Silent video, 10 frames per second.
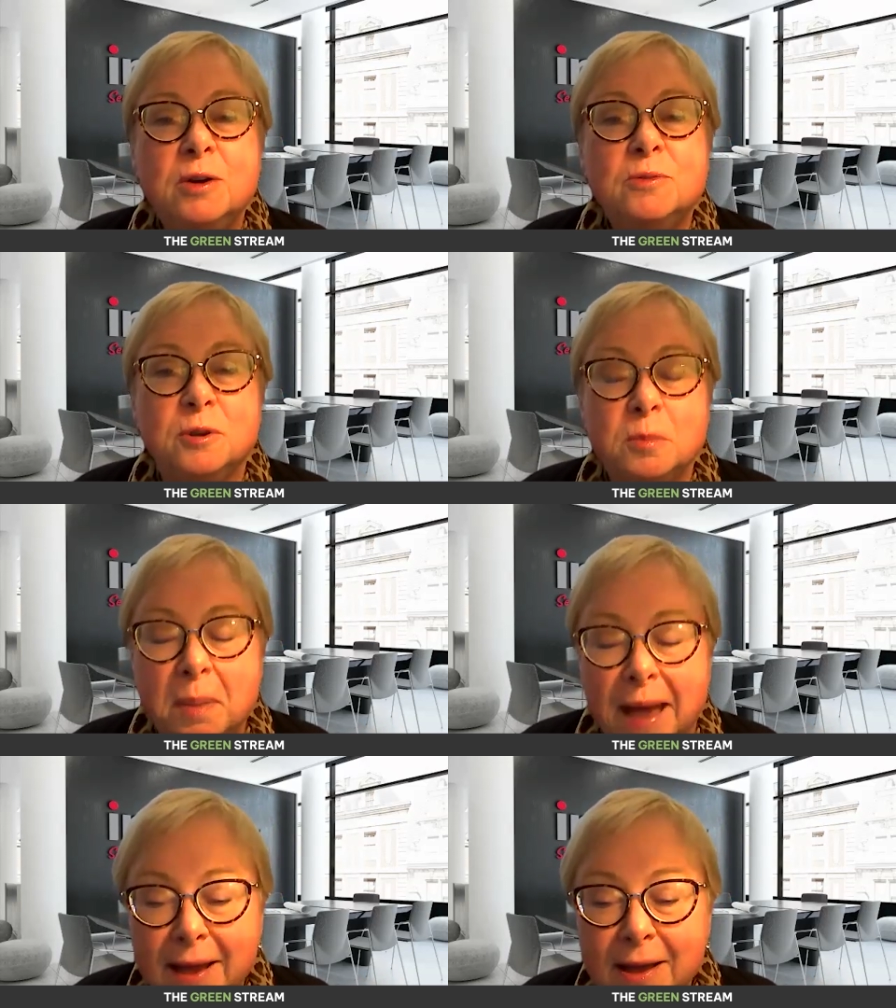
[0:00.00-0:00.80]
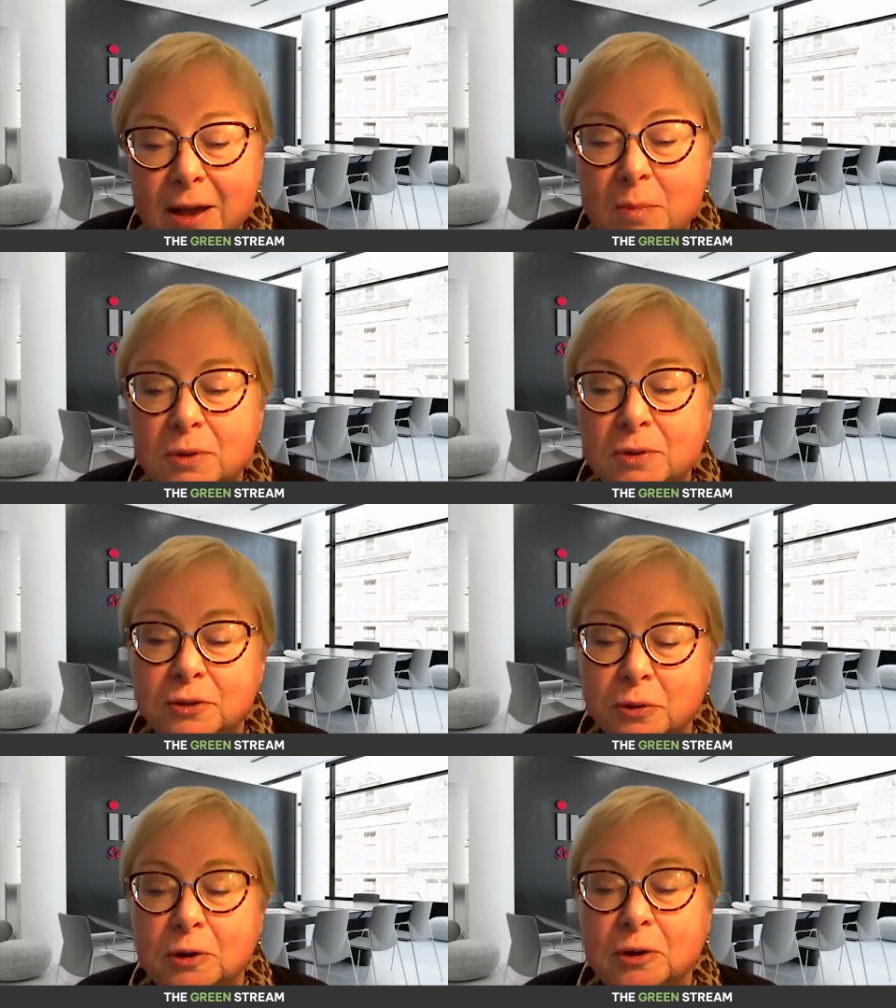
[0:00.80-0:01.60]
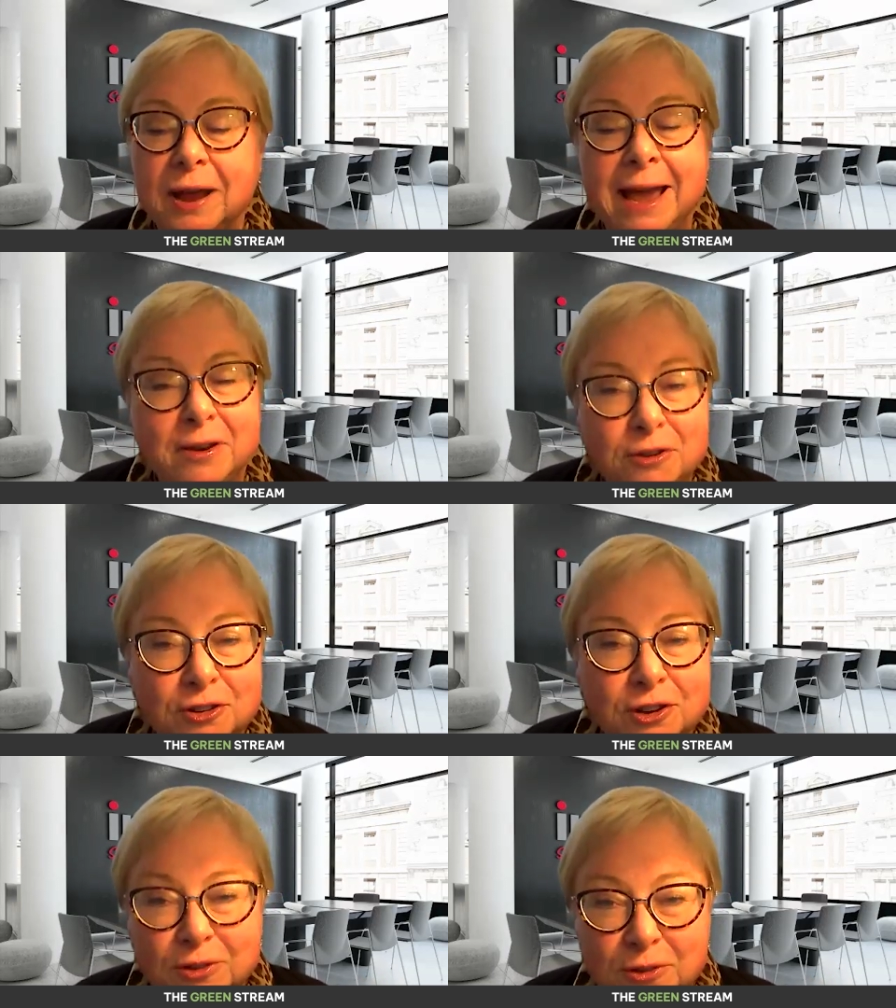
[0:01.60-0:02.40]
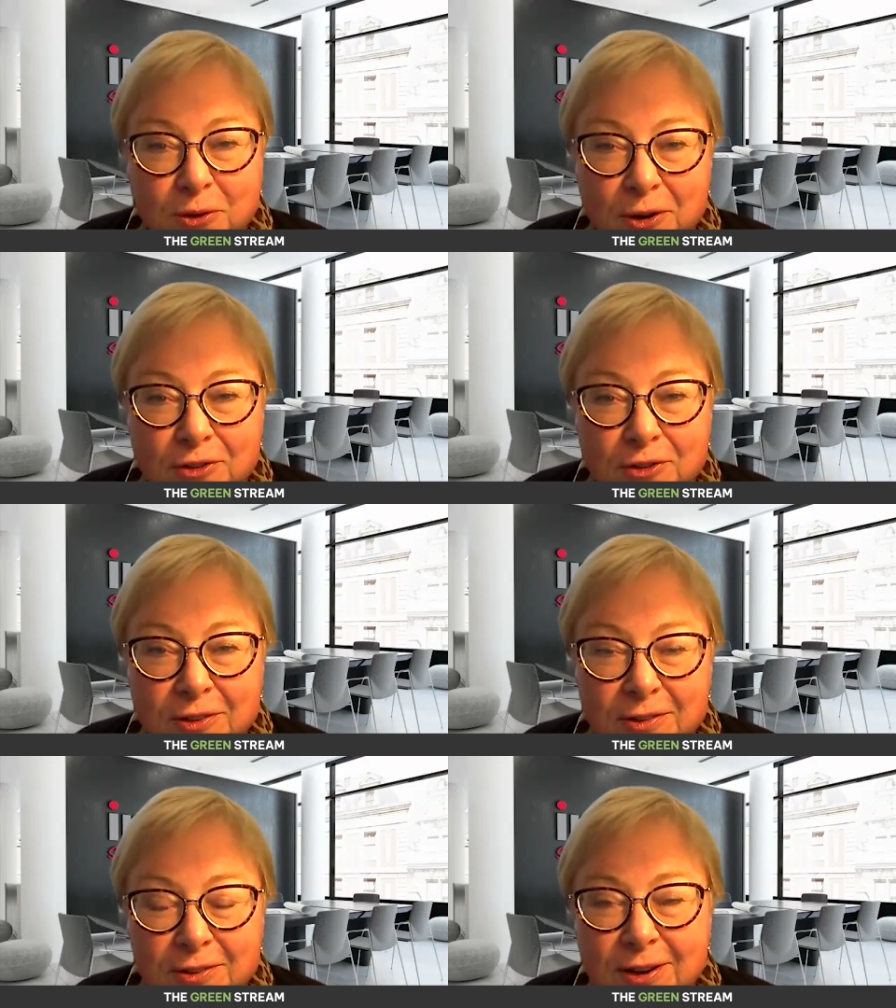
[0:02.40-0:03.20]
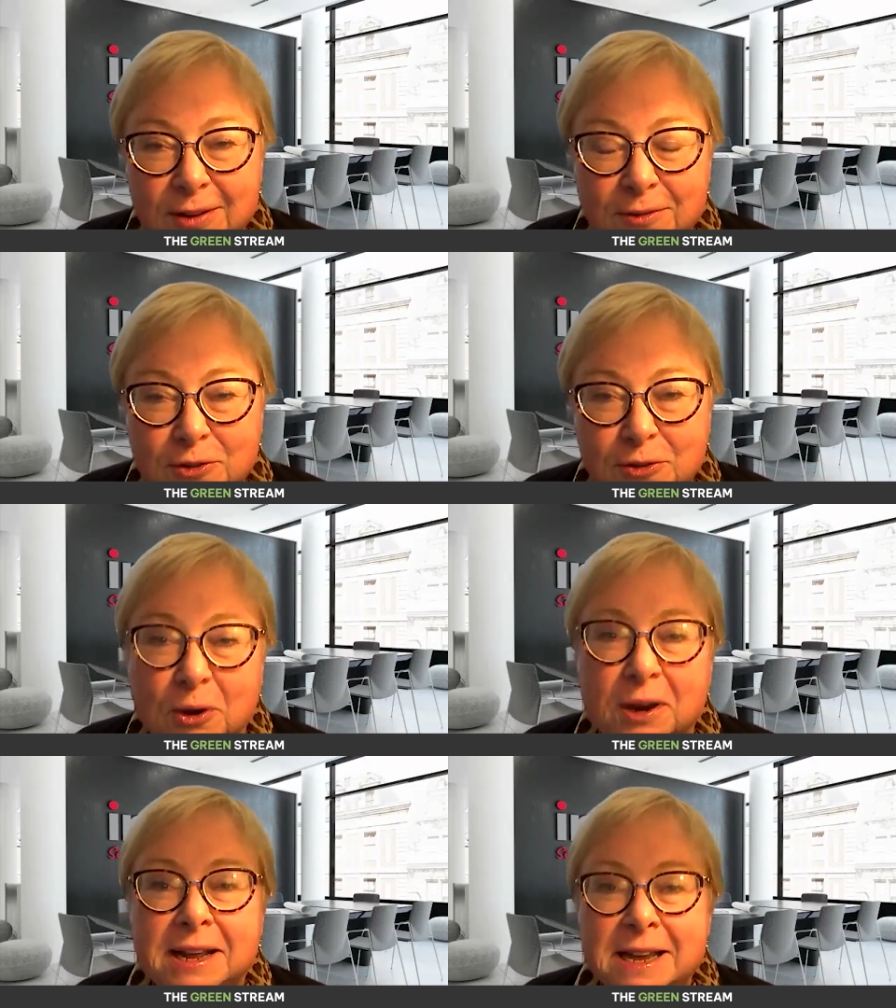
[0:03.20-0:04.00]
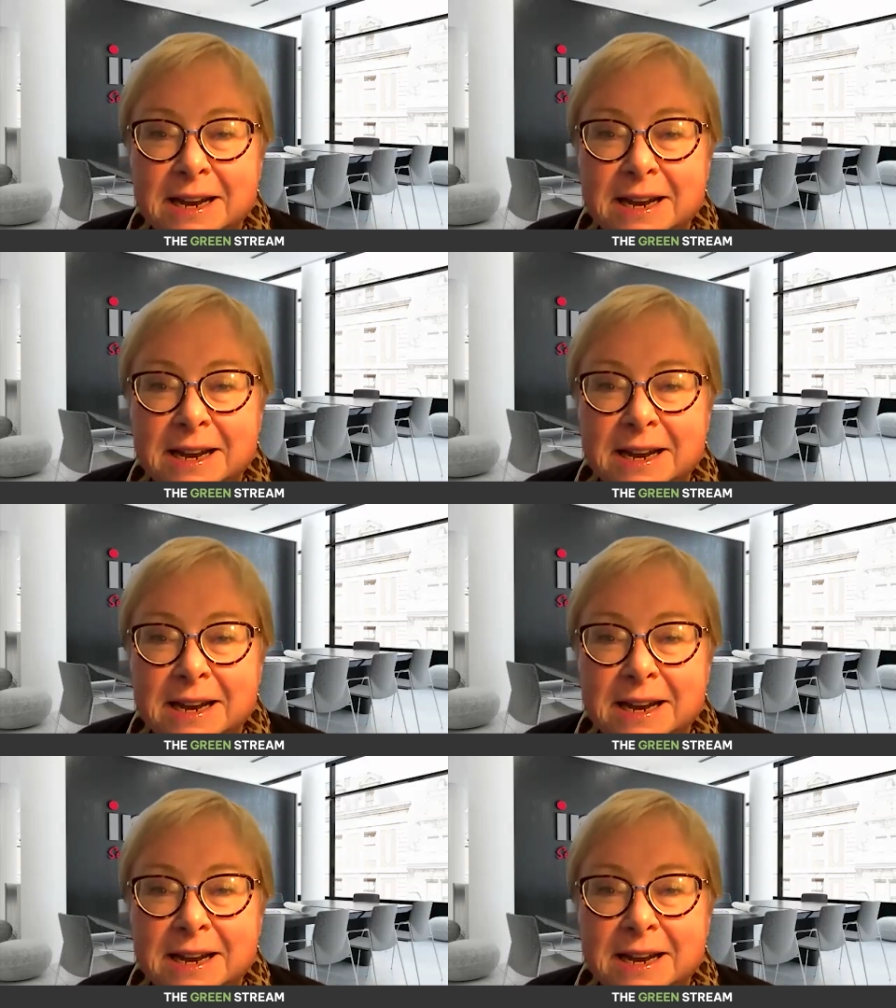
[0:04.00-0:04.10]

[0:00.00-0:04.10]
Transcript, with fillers: for backup solar energy storage in the city of Detroit.